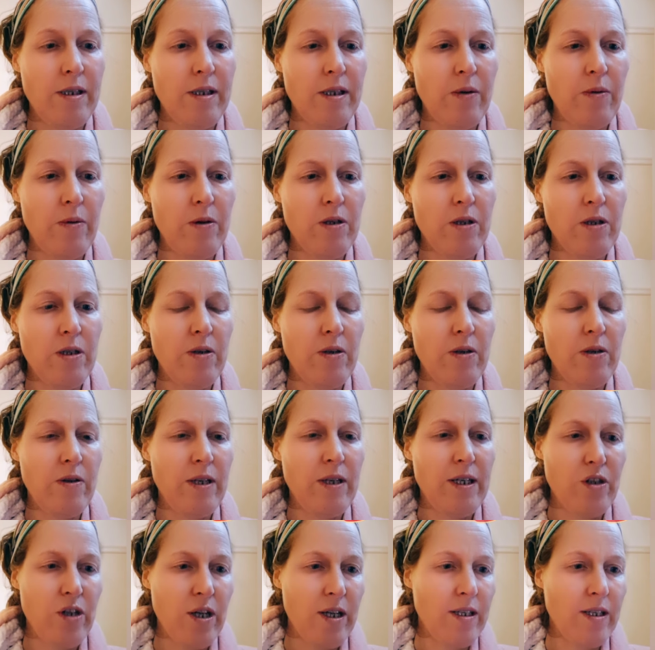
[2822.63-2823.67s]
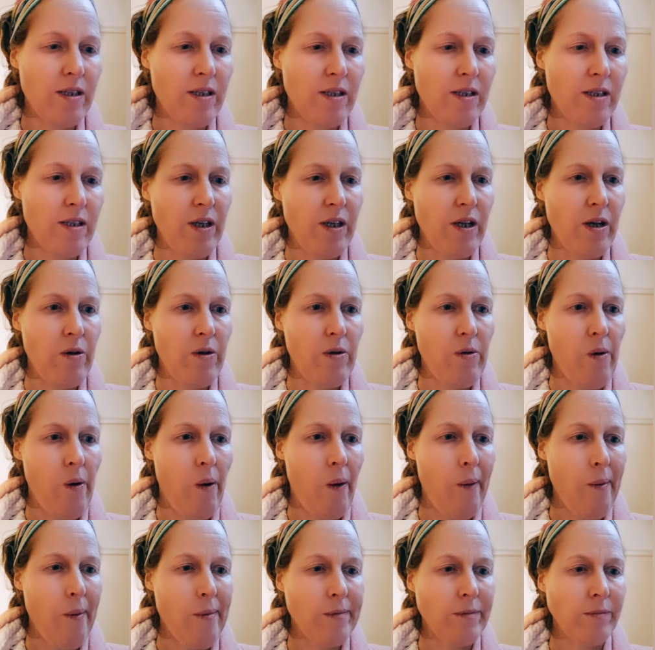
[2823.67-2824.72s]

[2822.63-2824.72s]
Let's go on to the Chester video.